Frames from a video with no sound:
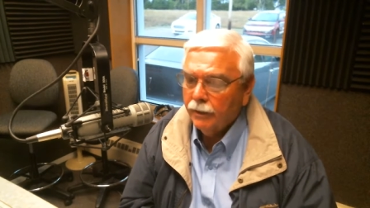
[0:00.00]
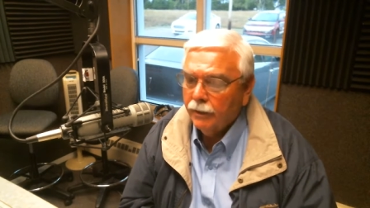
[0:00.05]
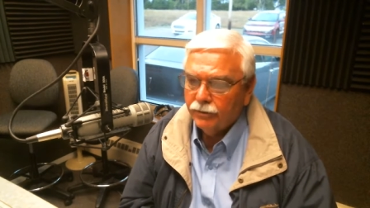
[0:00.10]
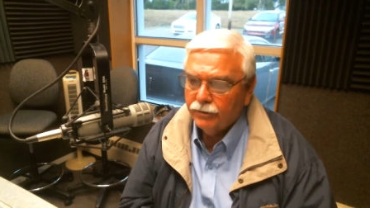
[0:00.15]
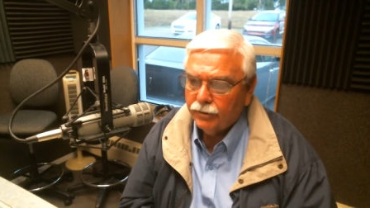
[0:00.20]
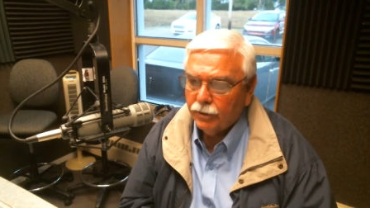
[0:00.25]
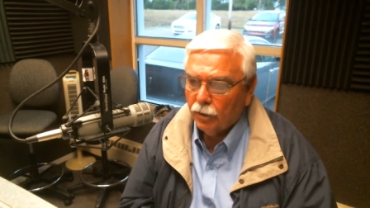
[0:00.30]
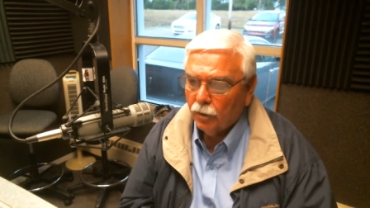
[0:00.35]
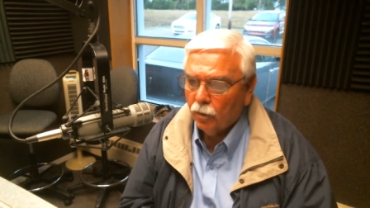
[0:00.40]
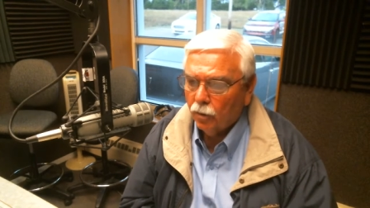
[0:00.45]

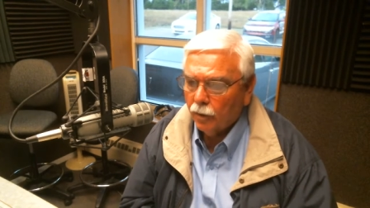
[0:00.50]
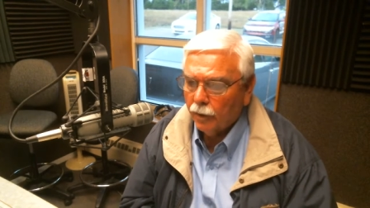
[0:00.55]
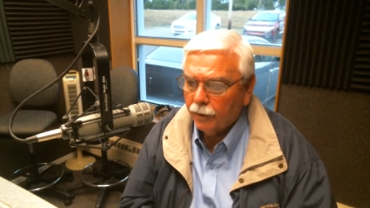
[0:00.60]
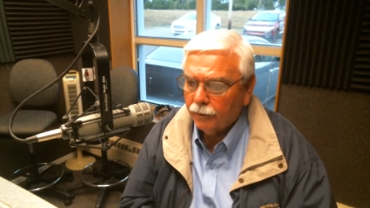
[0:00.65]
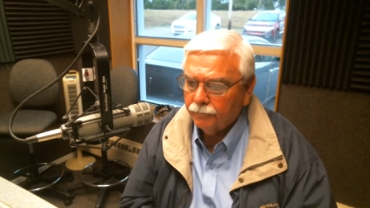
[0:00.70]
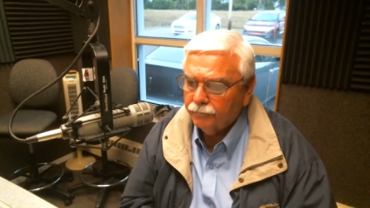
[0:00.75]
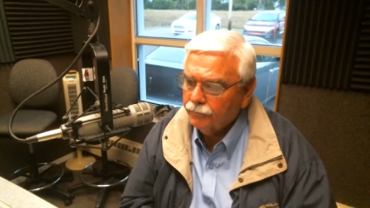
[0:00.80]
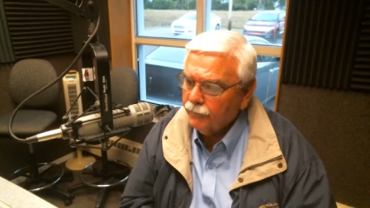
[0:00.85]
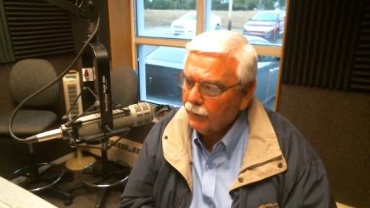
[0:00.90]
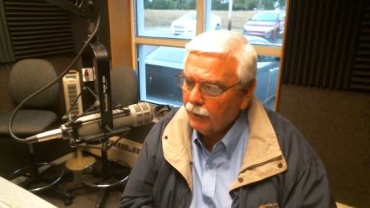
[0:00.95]
So
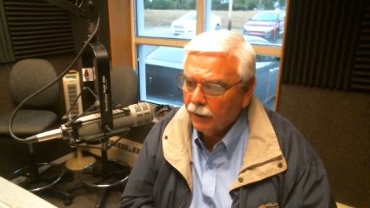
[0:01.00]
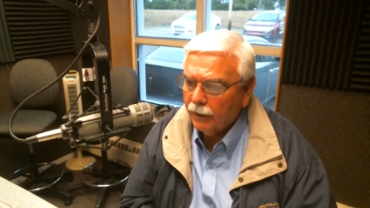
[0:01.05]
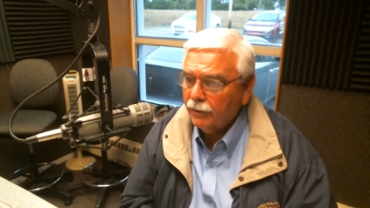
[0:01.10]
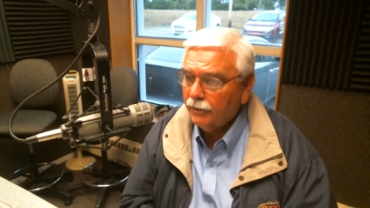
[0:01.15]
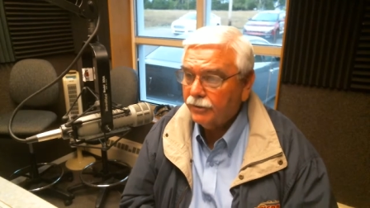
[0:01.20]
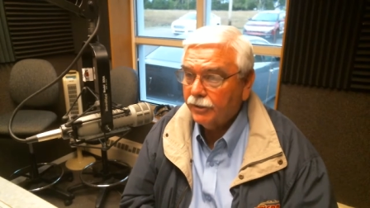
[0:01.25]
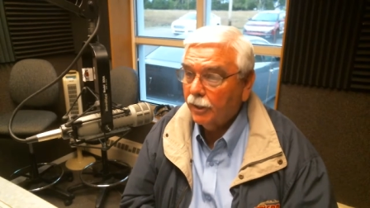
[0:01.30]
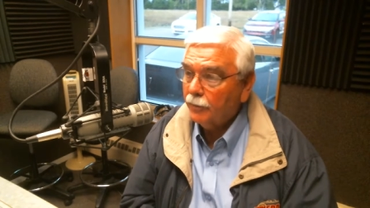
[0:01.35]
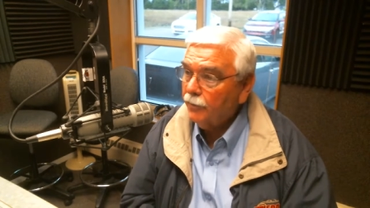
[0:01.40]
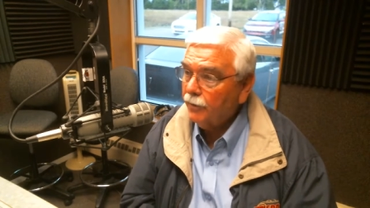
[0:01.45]
a
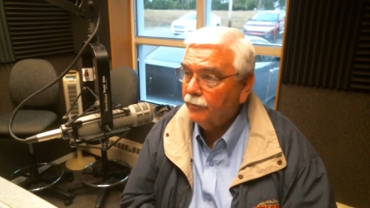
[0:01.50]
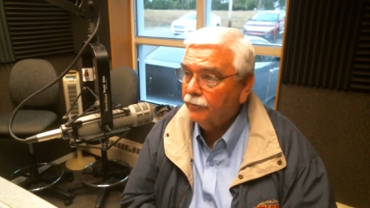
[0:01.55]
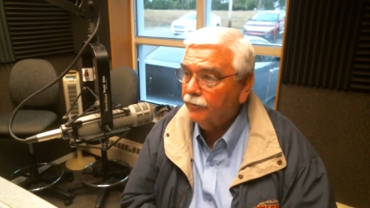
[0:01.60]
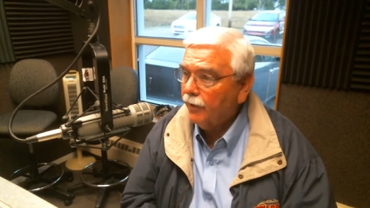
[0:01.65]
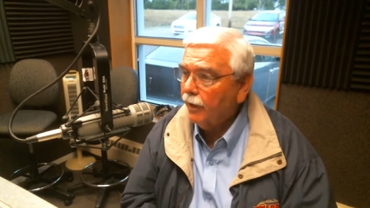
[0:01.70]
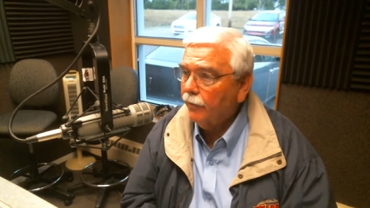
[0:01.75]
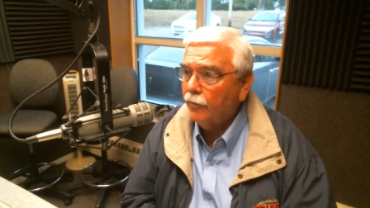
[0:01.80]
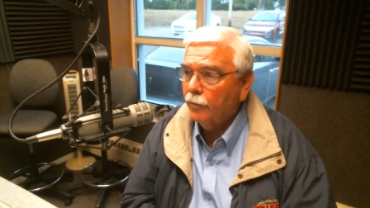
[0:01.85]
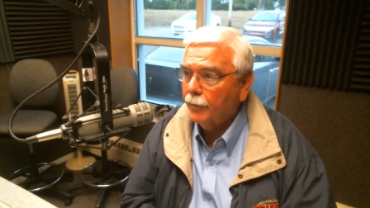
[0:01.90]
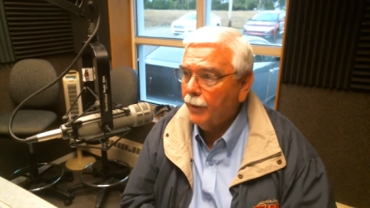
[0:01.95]
little something for
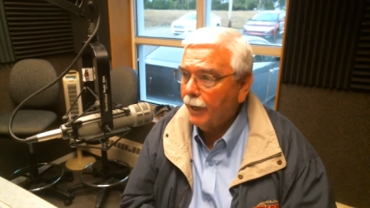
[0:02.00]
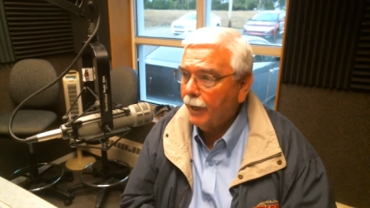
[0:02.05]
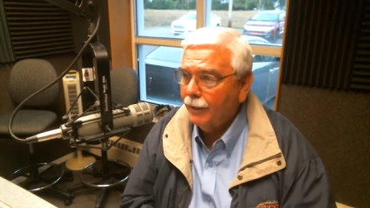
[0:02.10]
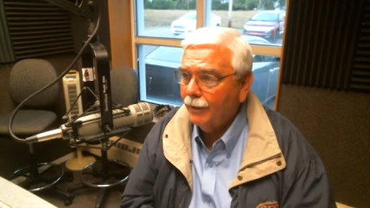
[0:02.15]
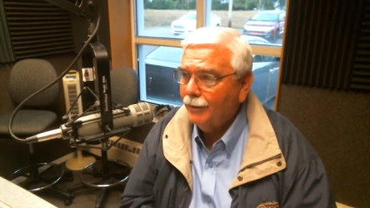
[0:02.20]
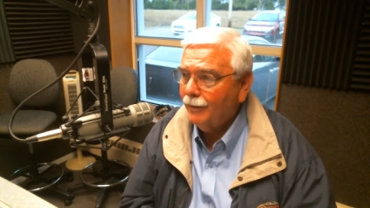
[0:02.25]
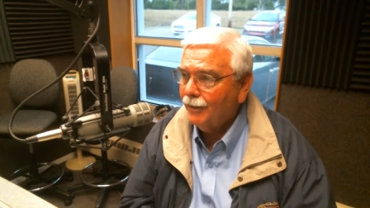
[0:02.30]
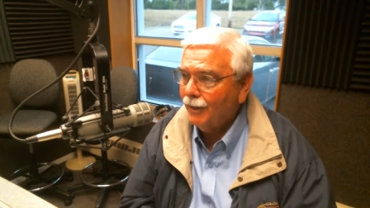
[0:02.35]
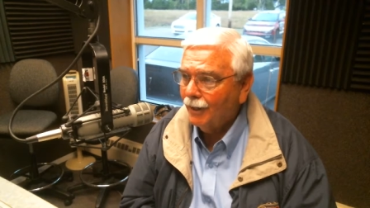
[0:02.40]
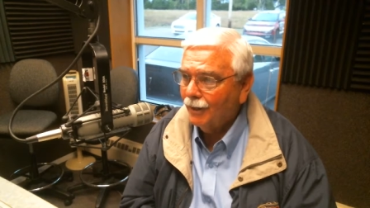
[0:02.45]

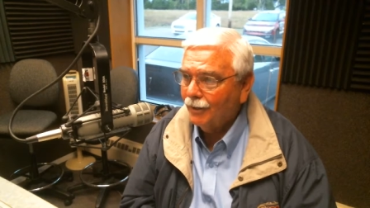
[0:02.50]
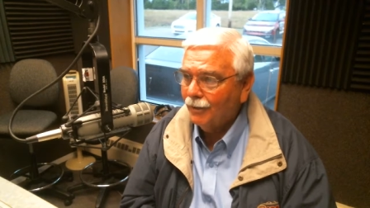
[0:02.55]
everybody.